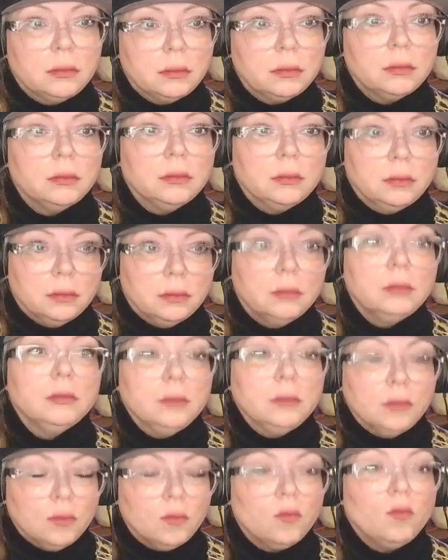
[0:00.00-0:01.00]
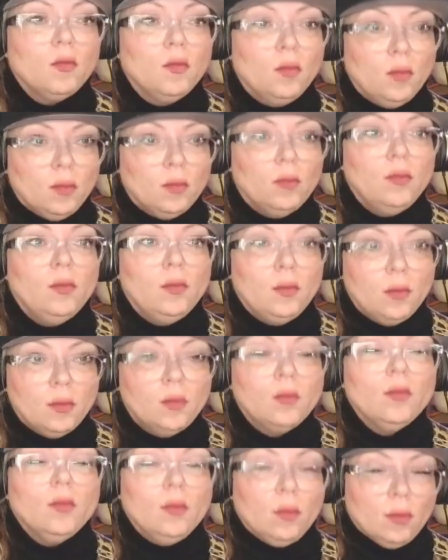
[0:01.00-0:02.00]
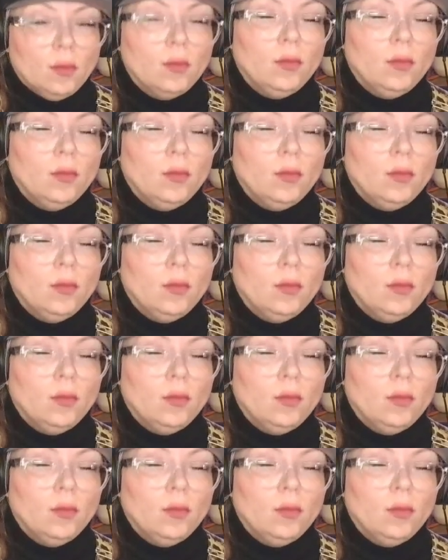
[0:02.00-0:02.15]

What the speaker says: Right? Mm-hmm. It's just a different thing because